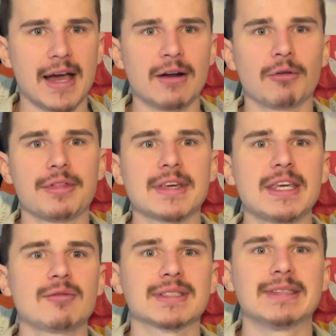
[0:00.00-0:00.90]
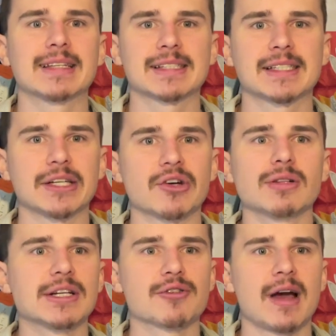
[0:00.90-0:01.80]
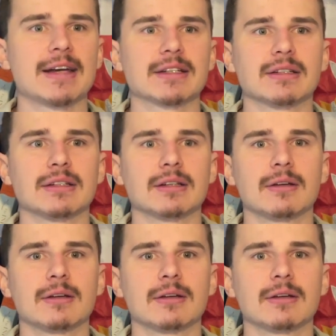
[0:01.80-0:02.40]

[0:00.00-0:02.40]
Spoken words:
I don't think he was necessarily trying to